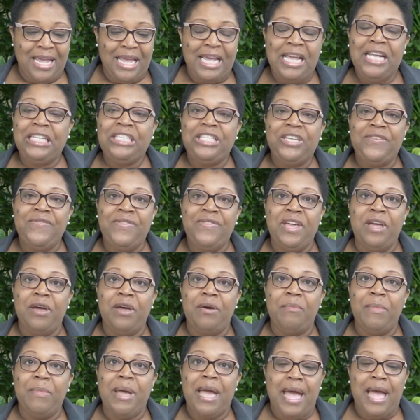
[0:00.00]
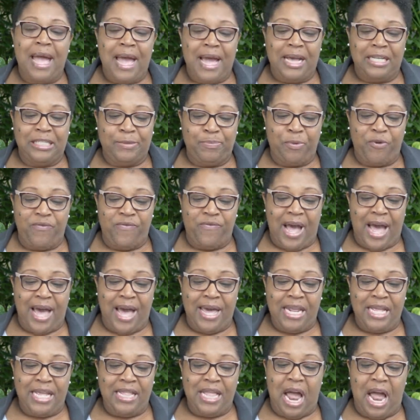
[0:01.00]
Each of them has
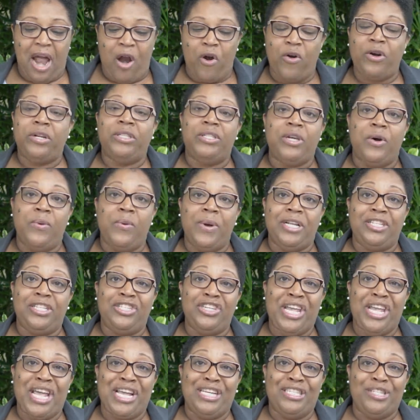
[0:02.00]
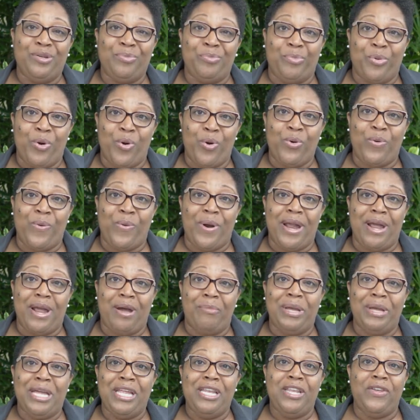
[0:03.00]
provided our adult education
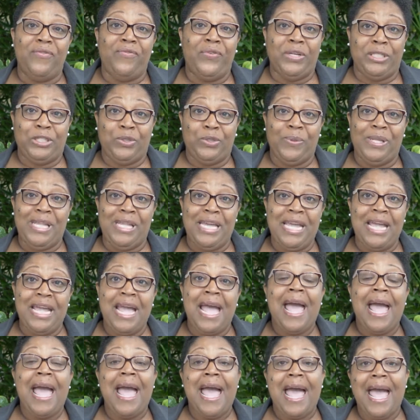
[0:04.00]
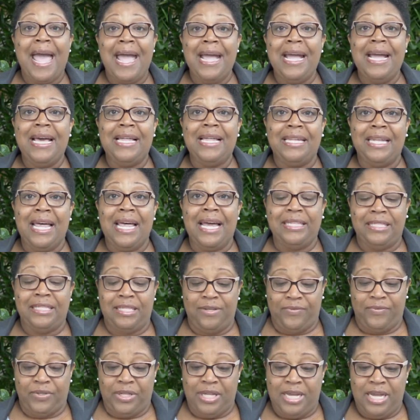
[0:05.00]
program individually and
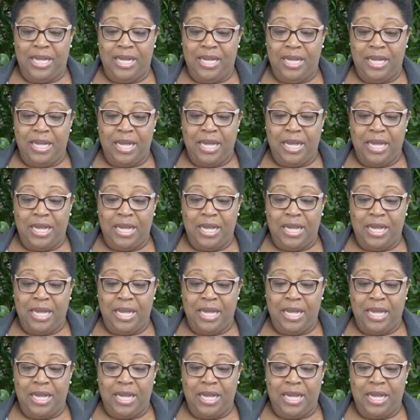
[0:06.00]
collectively